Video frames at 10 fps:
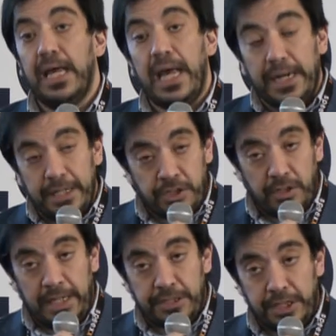additional
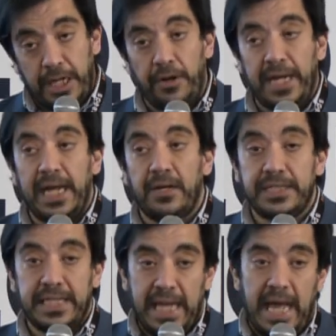engineering
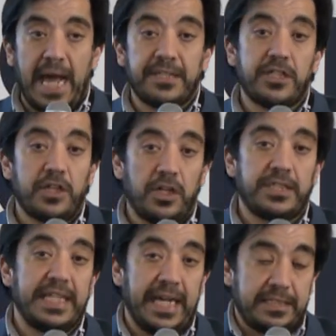hours, has a cost
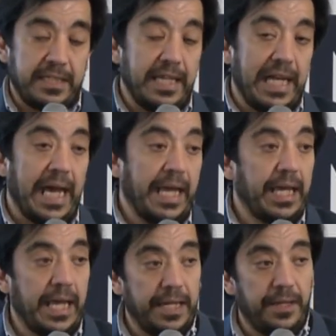and has a delay
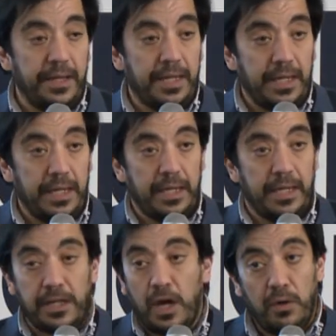in
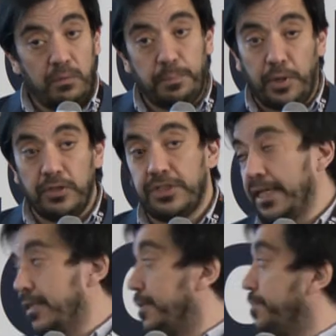the whole process.